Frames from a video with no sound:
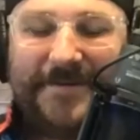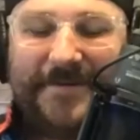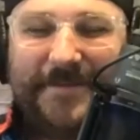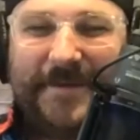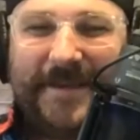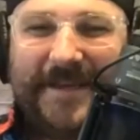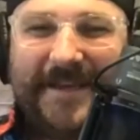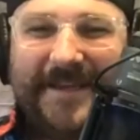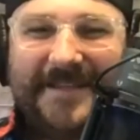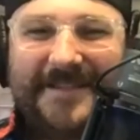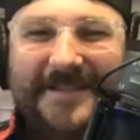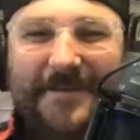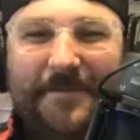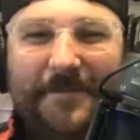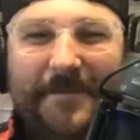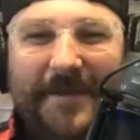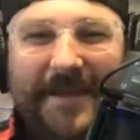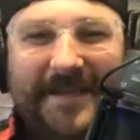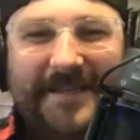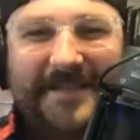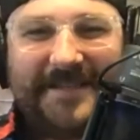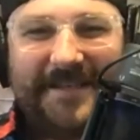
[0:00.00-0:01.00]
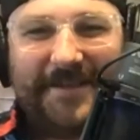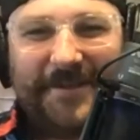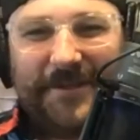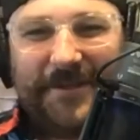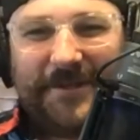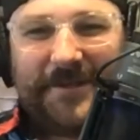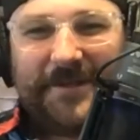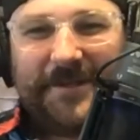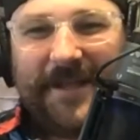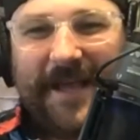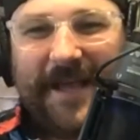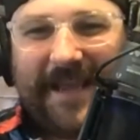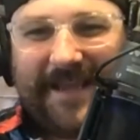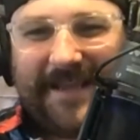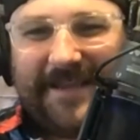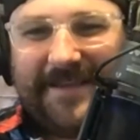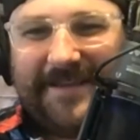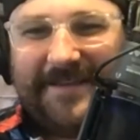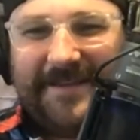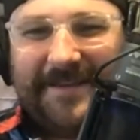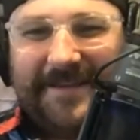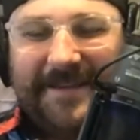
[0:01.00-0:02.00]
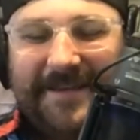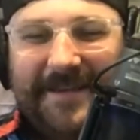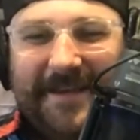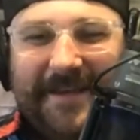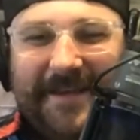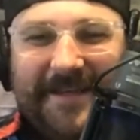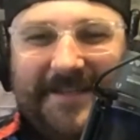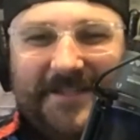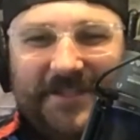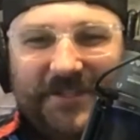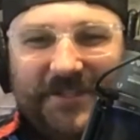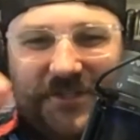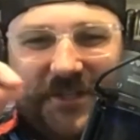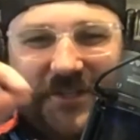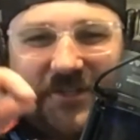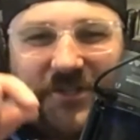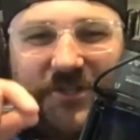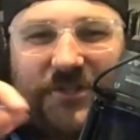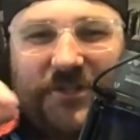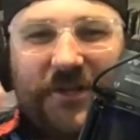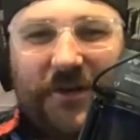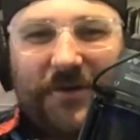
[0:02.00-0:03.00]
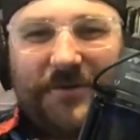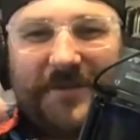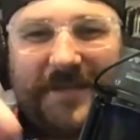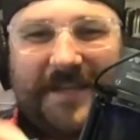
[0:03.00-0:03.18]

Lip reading: because it makes it look like, because it just shows,